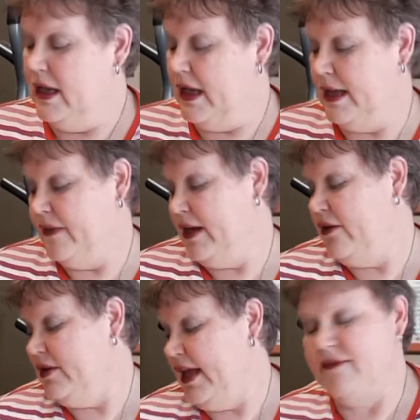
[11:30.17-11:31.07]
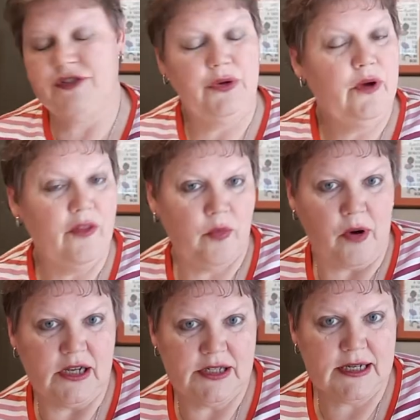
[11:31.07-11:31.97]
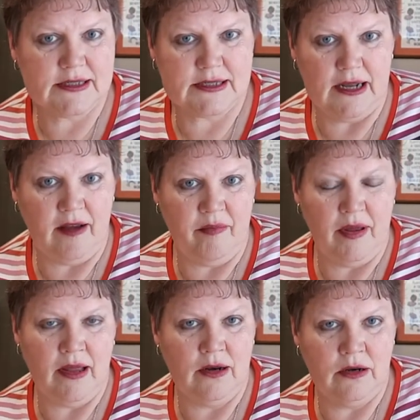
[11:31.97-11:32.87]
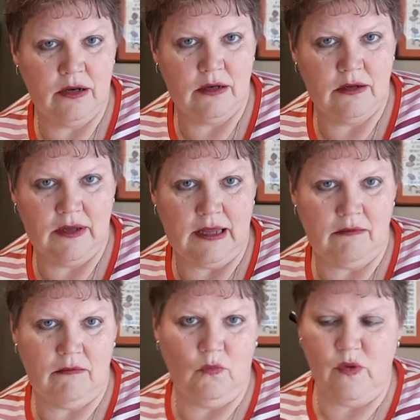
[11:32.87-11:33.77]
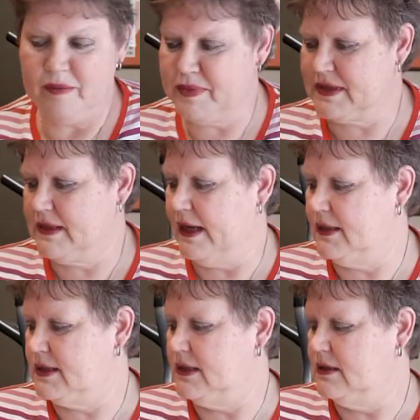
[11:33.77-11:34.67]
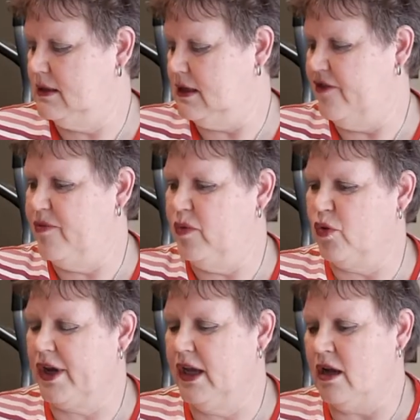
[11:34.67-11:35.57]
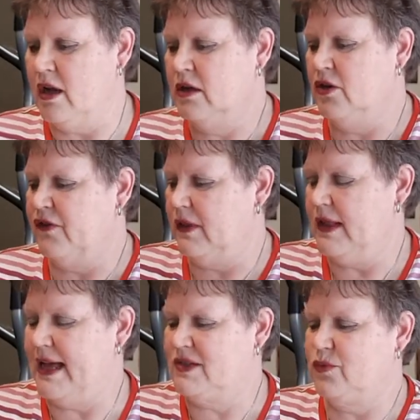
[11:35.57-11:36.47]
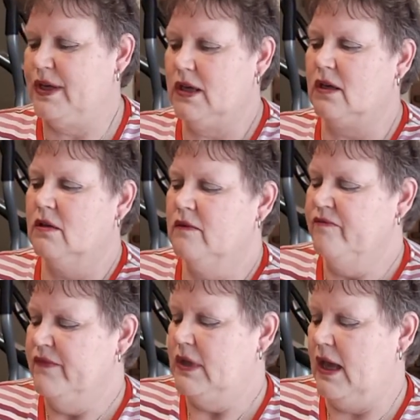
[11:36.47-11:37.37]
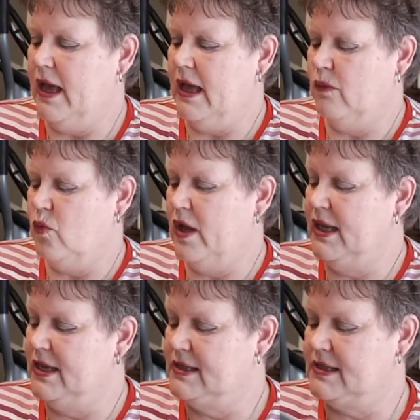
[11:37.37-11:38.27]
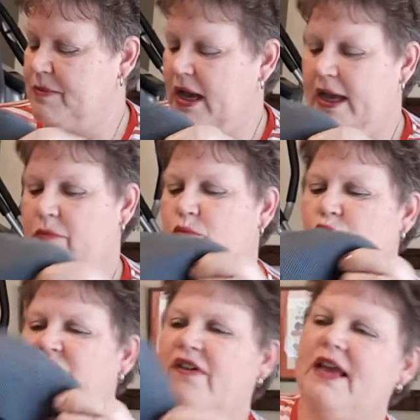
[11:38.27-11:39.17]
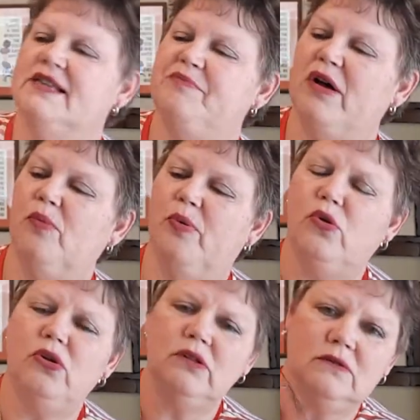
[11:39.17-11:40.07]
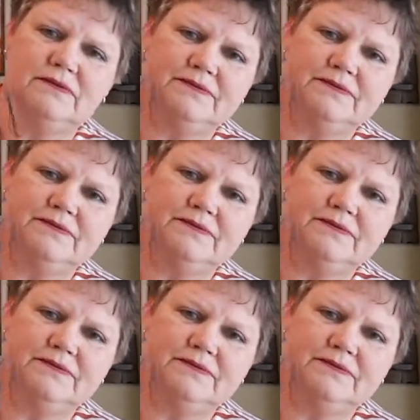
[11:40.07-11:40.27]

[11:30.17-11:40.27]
And then I only have two other projects that I've been, that whips that I've been working on over the last week. And one is my moon phase bellpull.